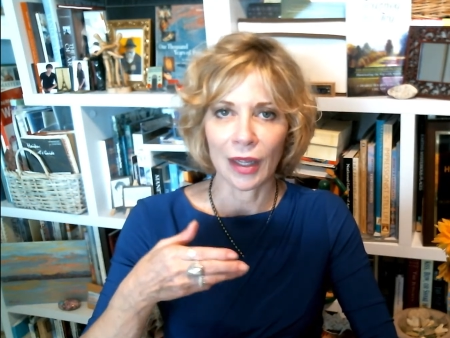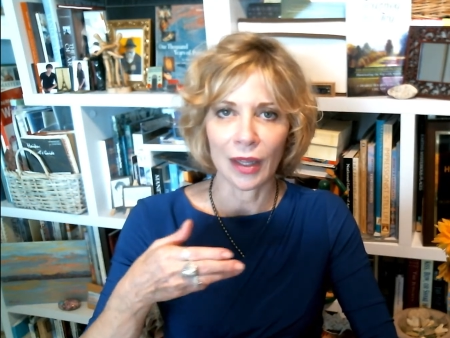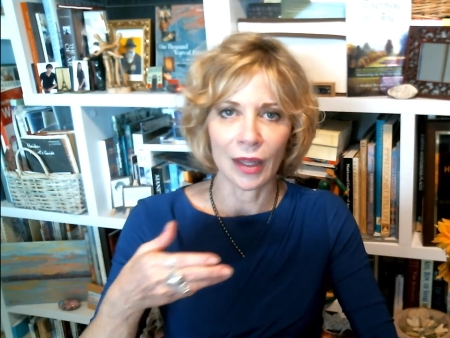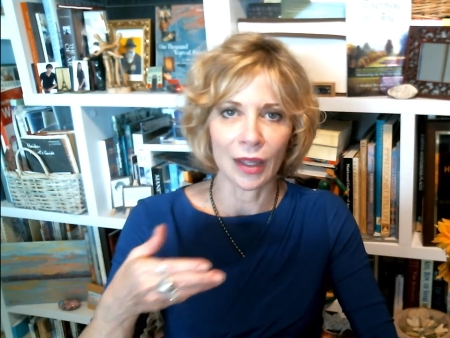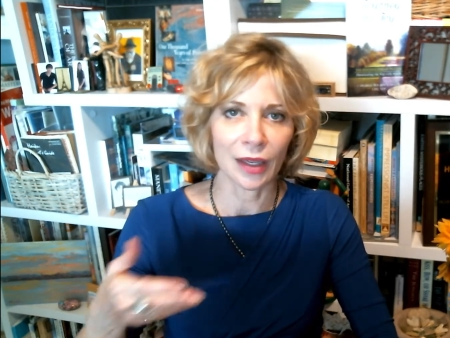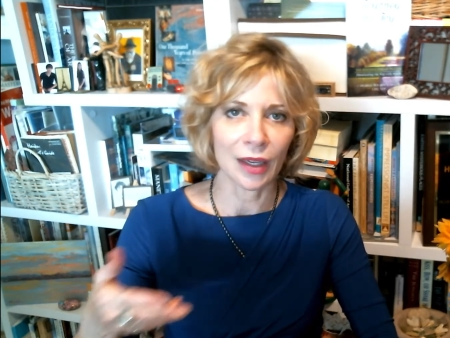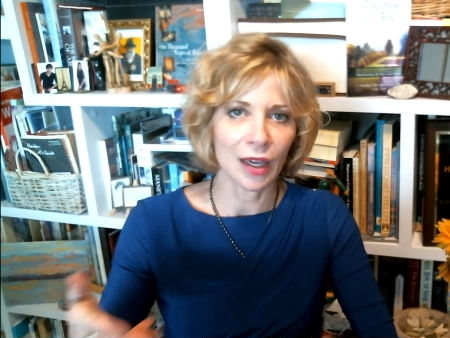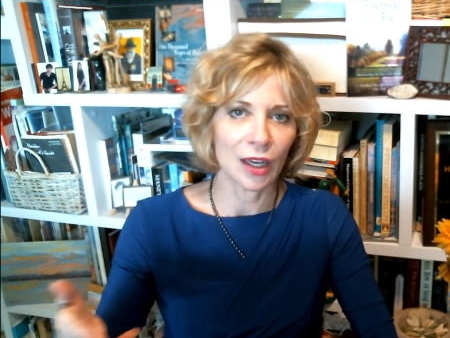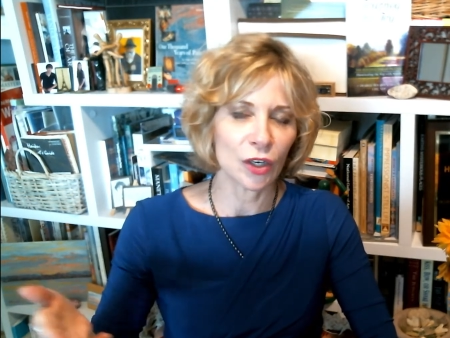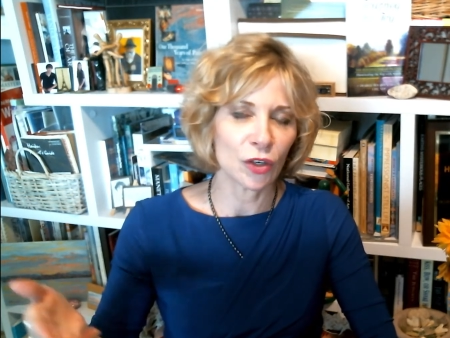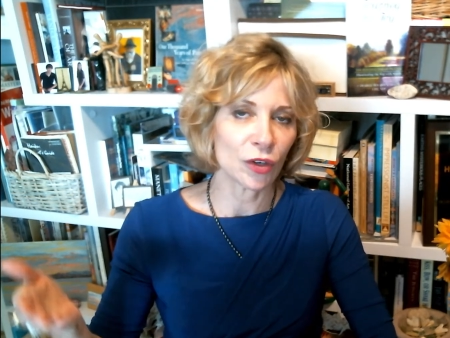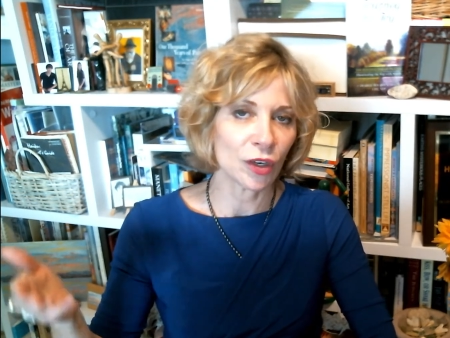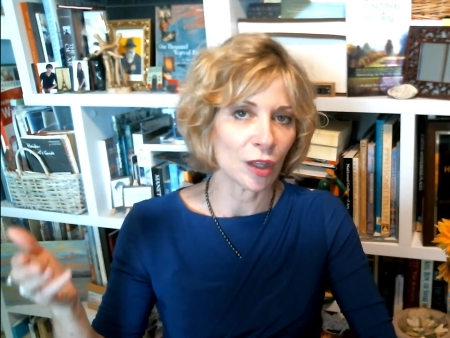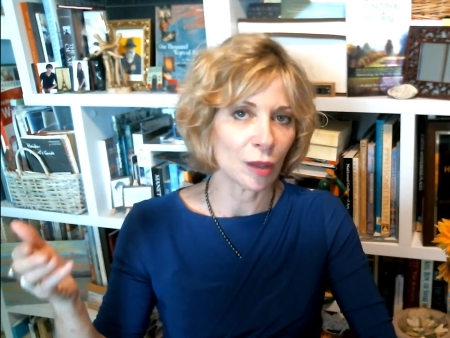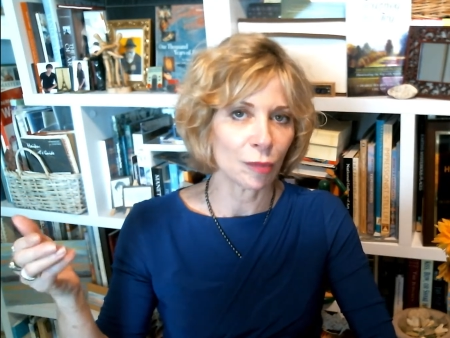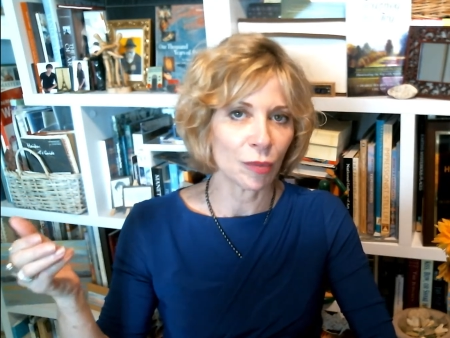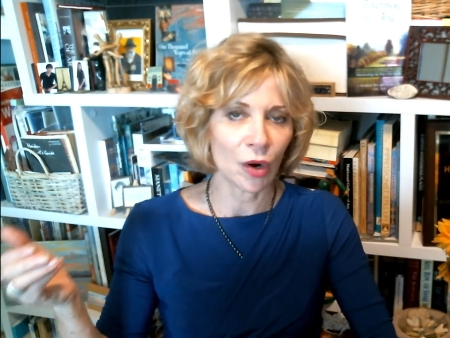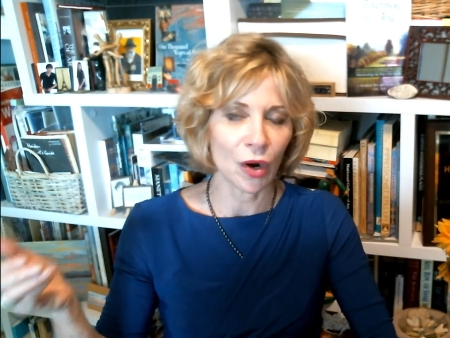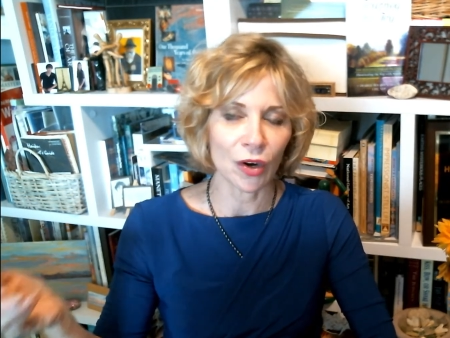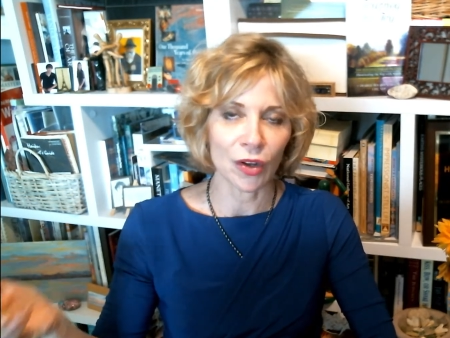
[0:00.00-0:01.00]
the country,
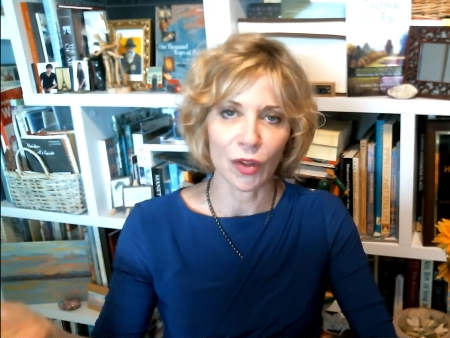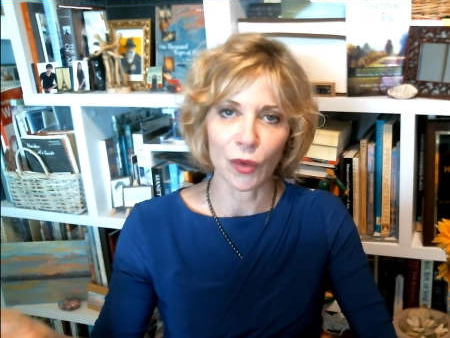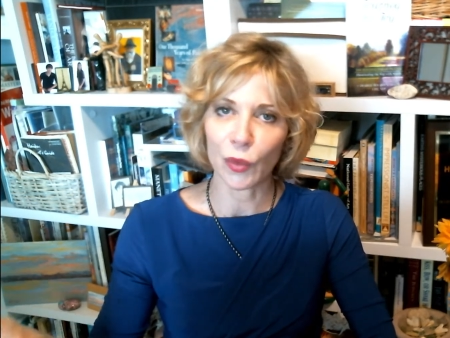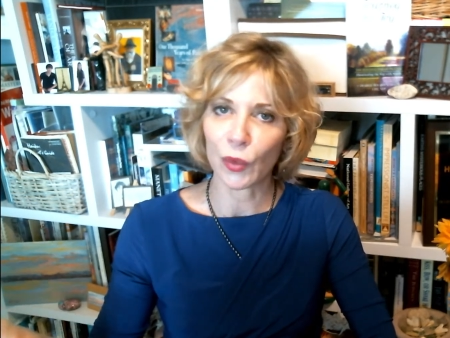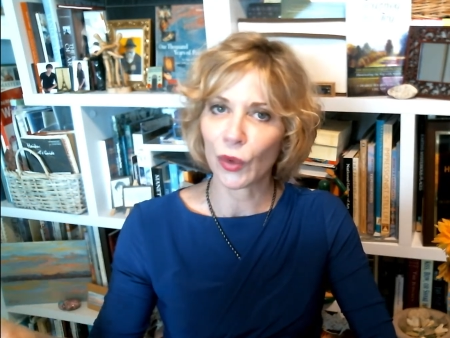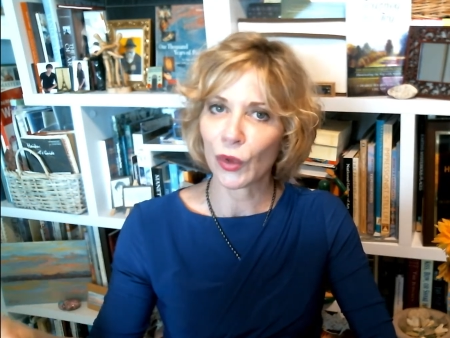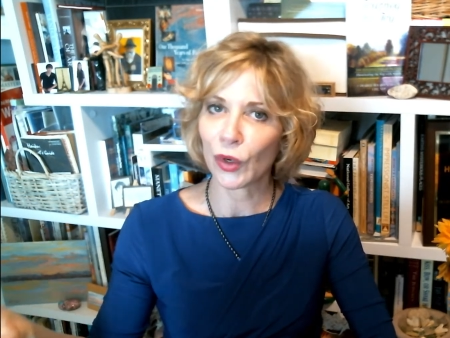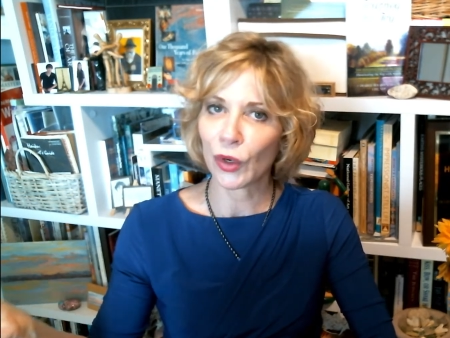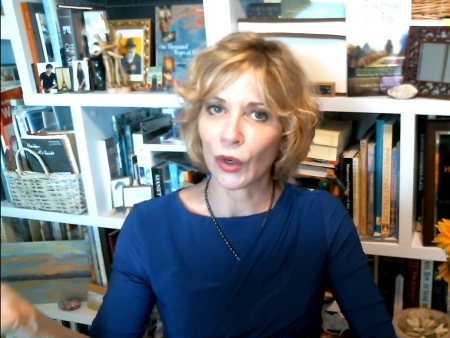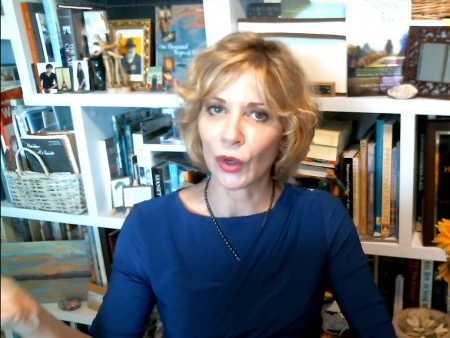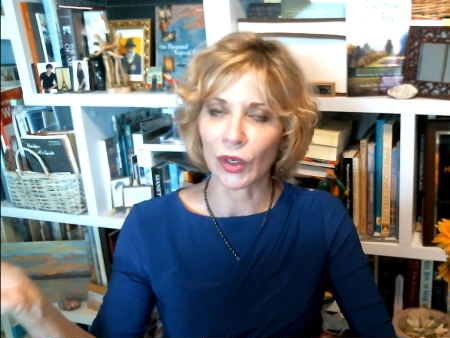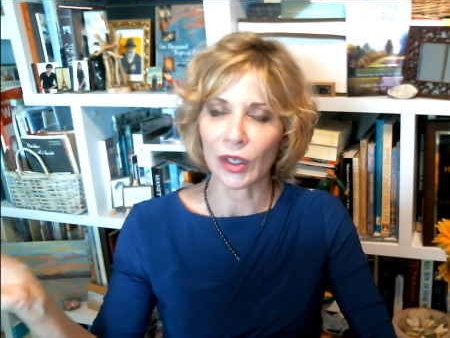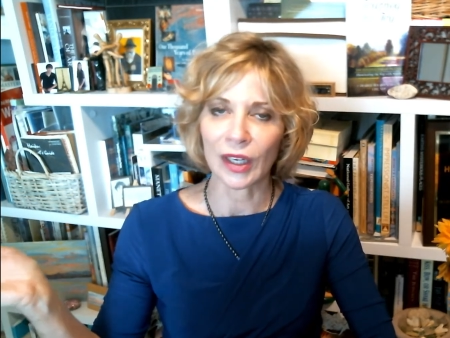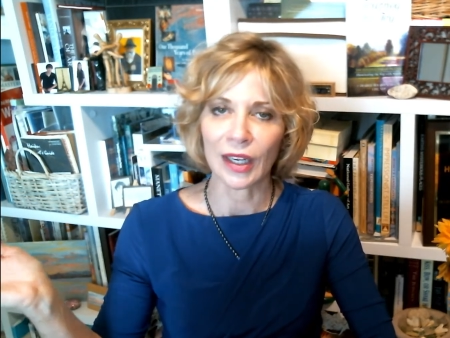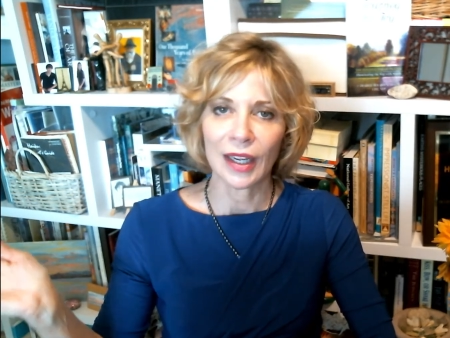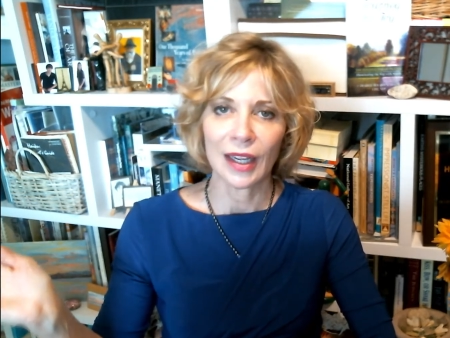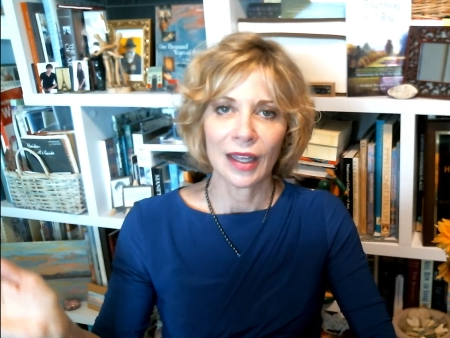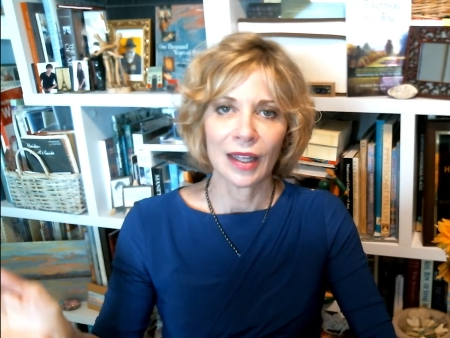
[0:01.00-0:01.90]
the part of the world,